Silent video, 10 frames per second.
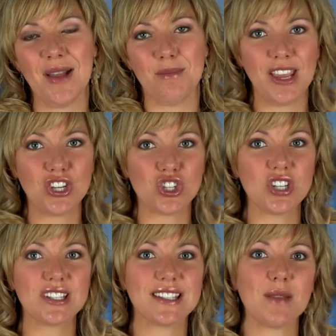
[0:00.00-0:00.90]
Make
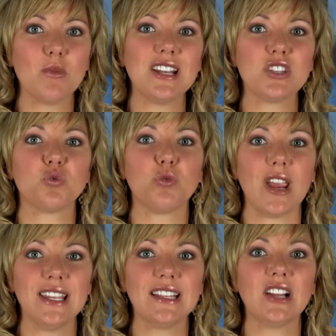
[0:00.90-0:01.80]
sure someone is
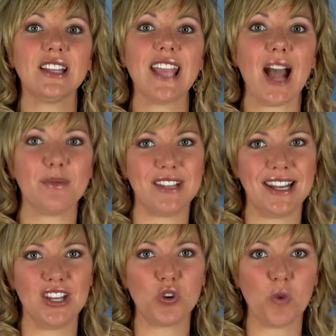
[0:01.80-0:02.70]
regularly
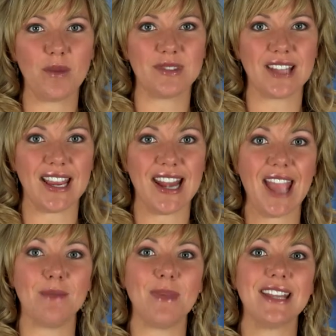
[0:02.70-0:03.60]
updating your website
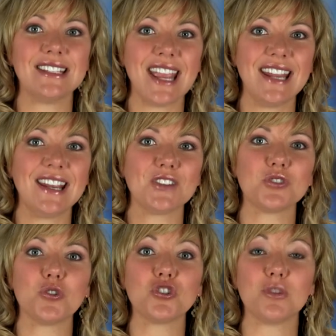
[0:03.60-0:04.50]
and maintaining
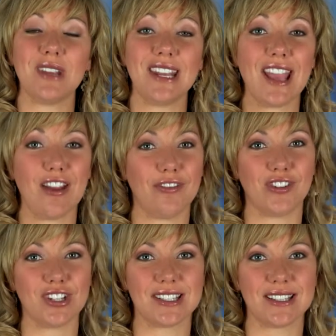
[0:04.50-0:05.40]
social media
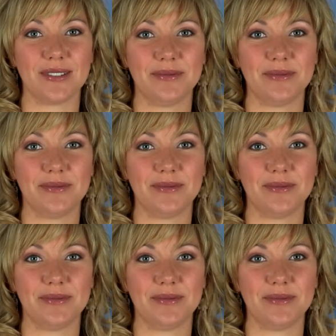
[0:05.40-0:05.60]
efforts.